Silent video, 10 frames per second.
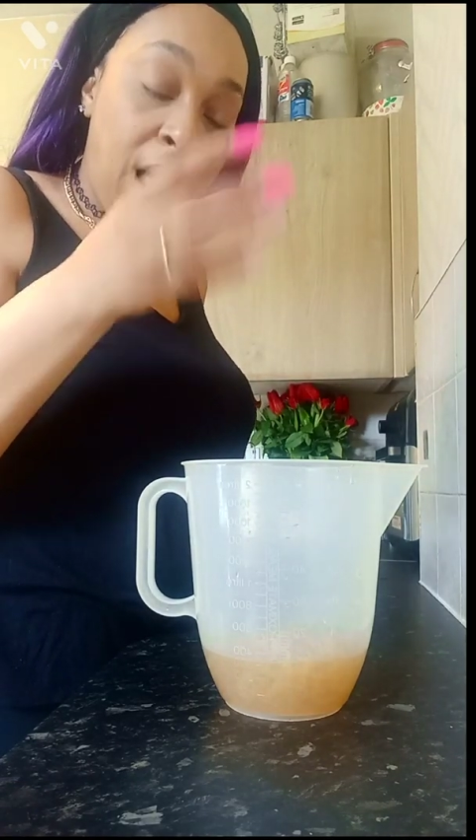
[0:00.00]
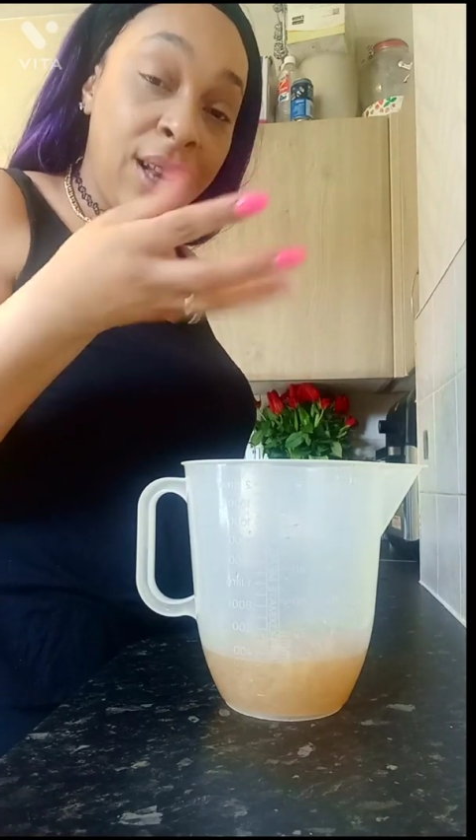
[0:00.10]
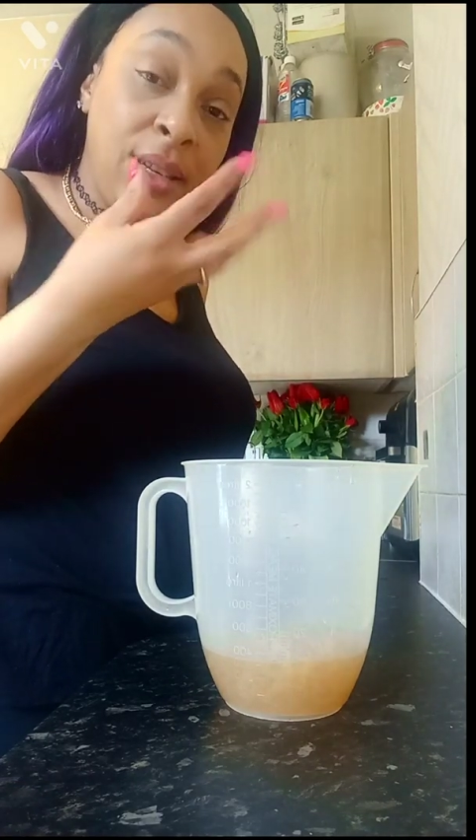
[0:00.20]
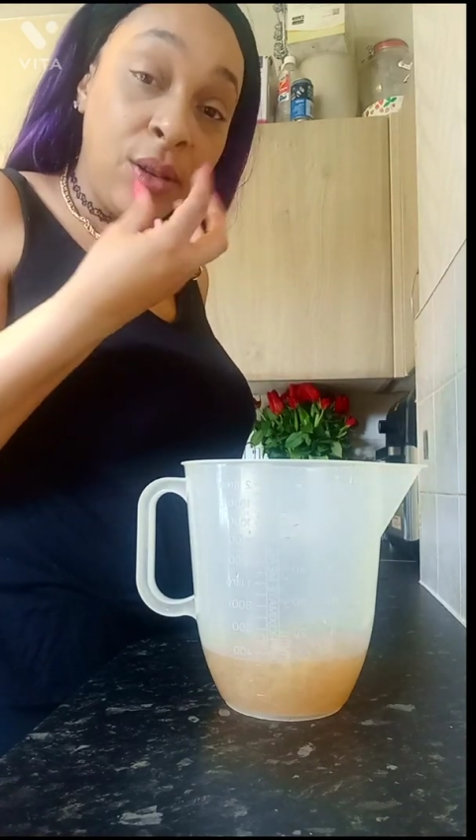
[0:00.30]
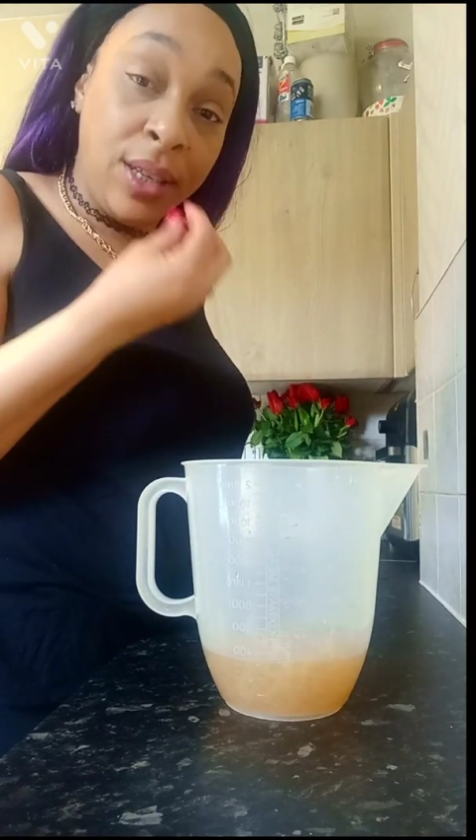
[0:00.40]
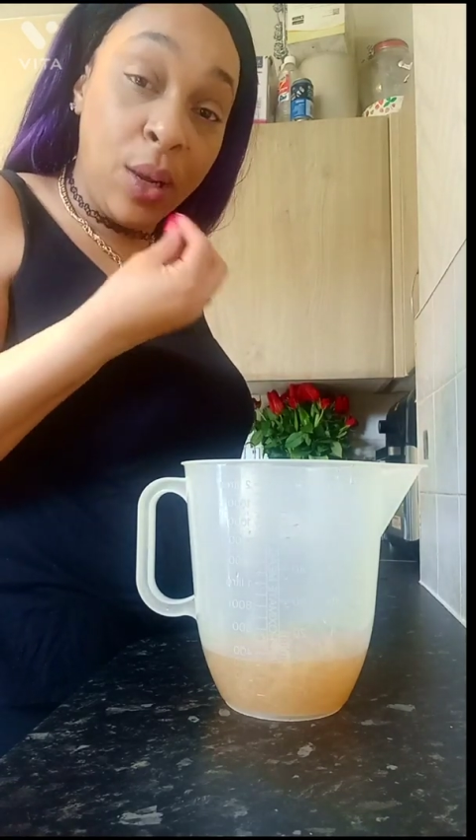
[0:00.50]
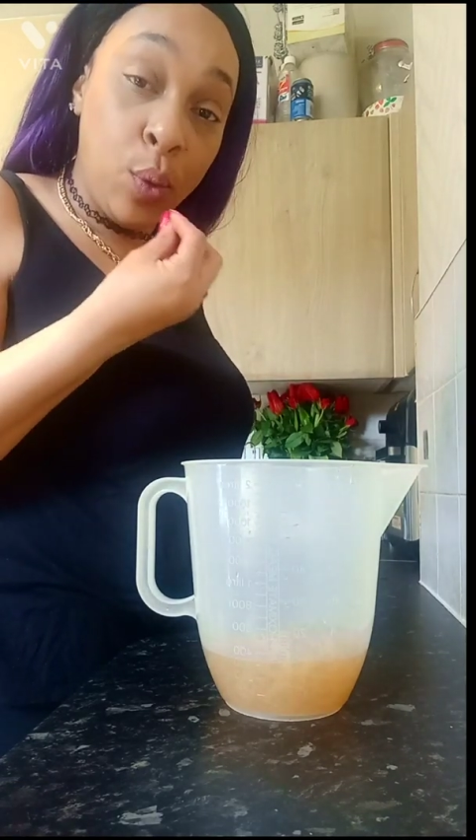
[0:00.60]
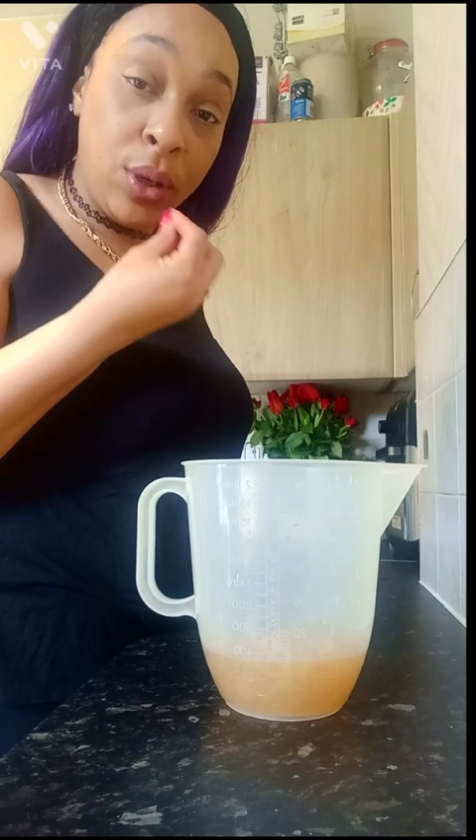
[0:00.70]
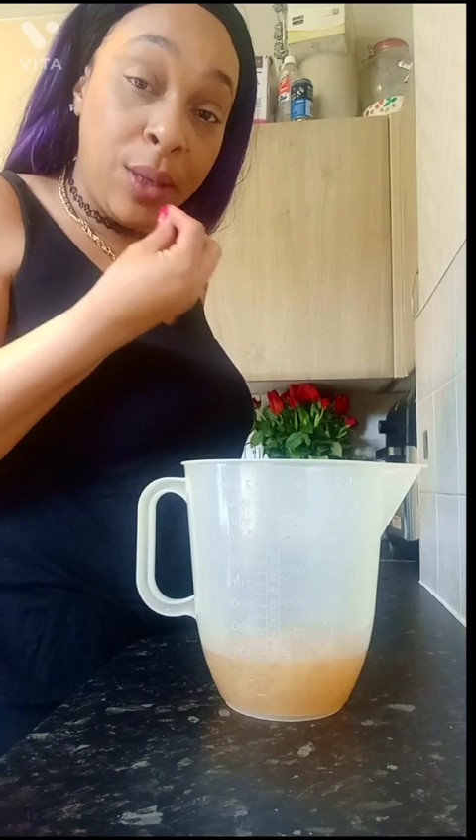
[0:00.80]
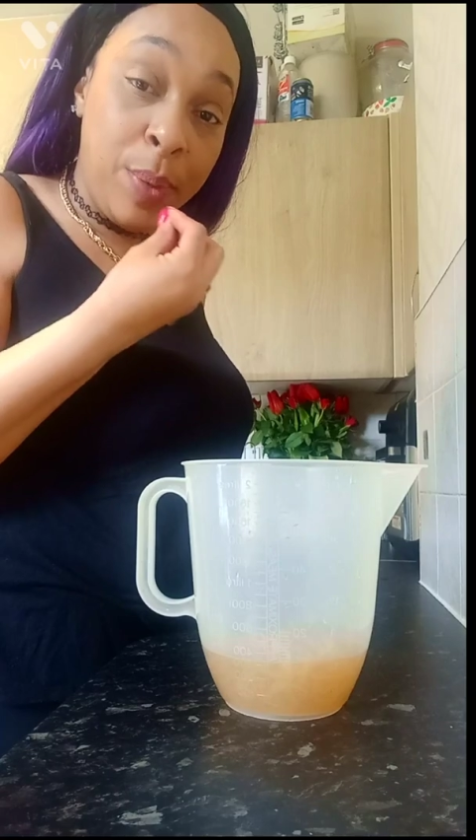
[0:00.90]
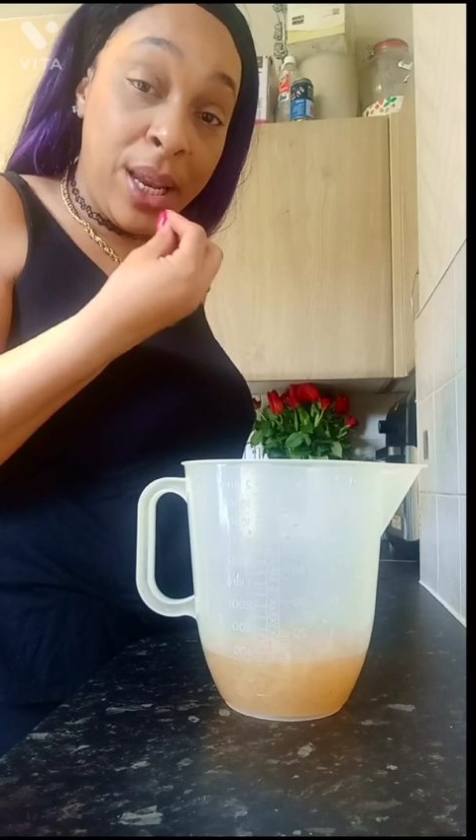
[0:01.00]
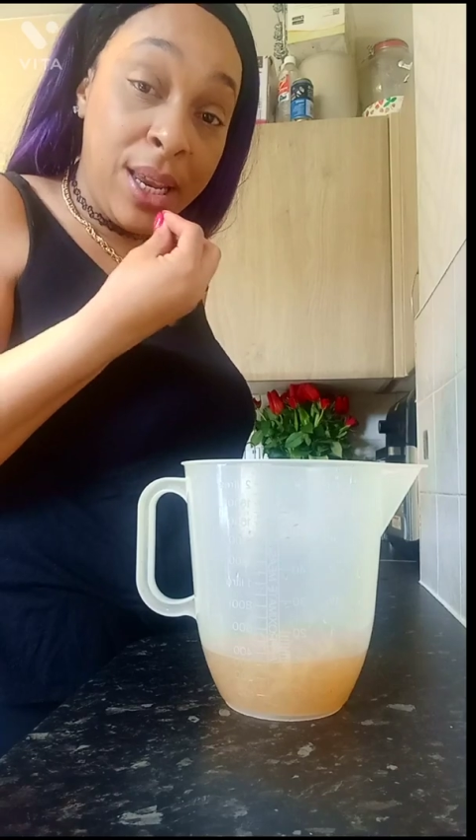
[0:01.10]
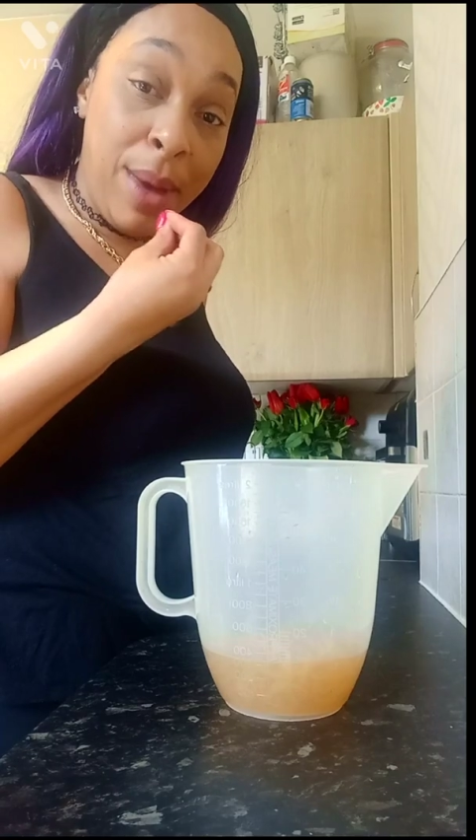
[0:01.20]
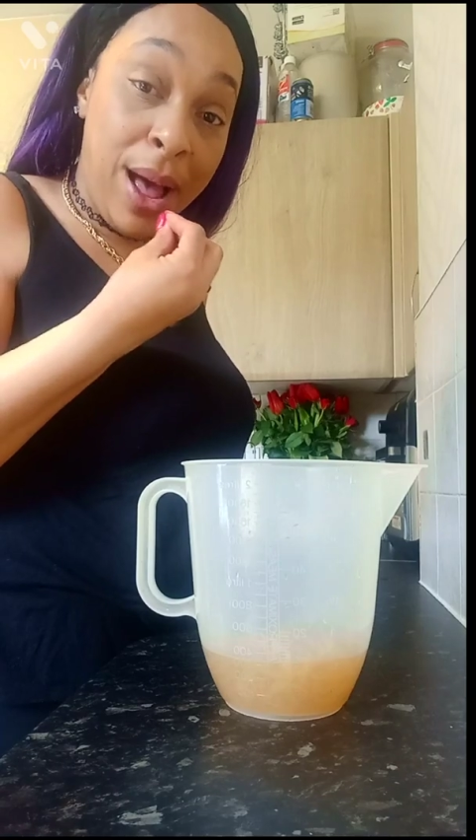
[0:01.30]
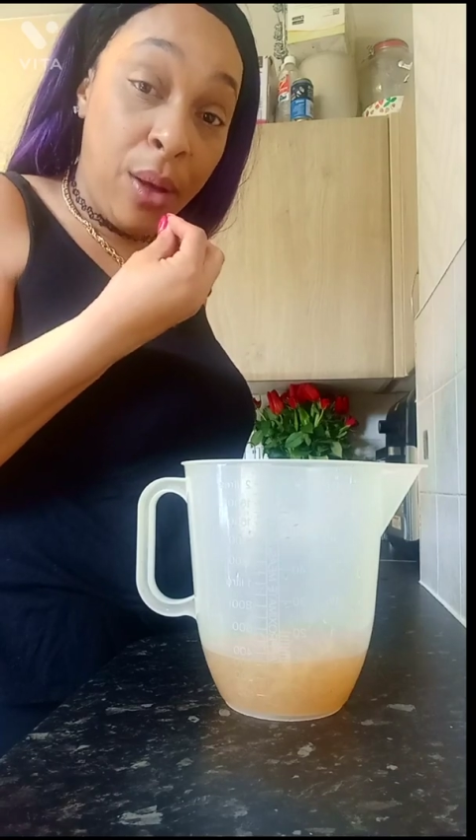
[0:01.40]
seawater's been in your
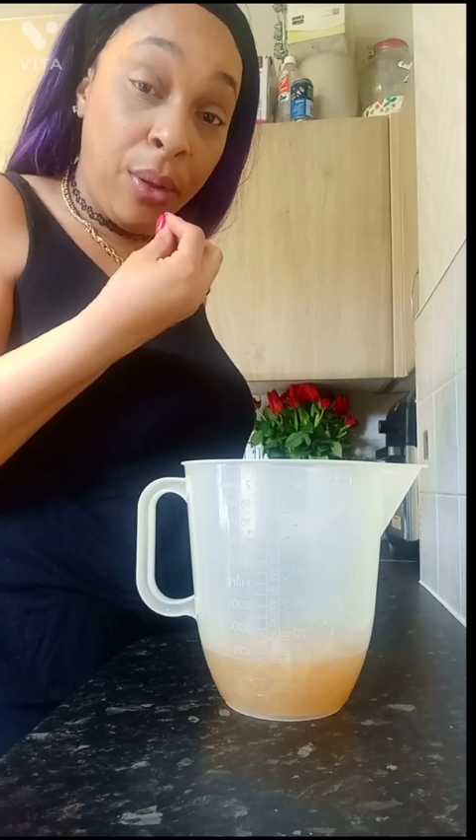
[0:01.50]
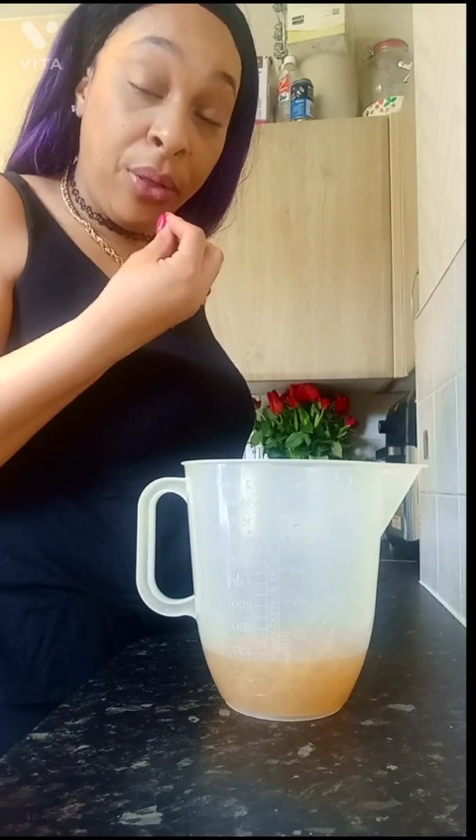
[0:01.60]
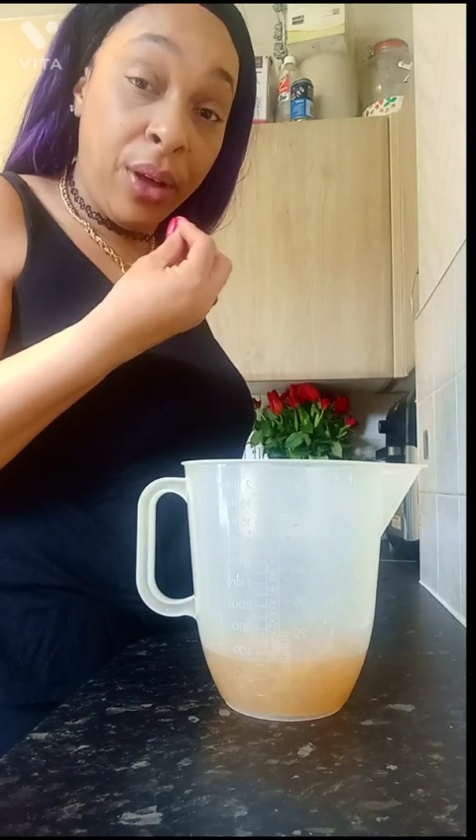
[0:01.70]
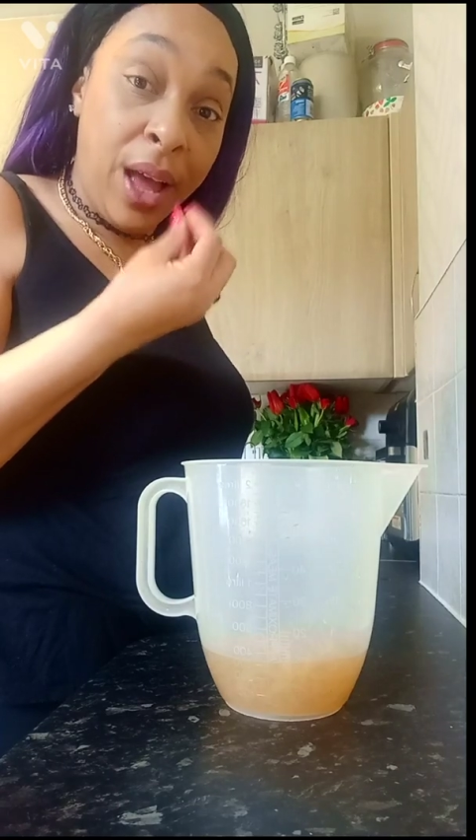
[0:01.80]
mouth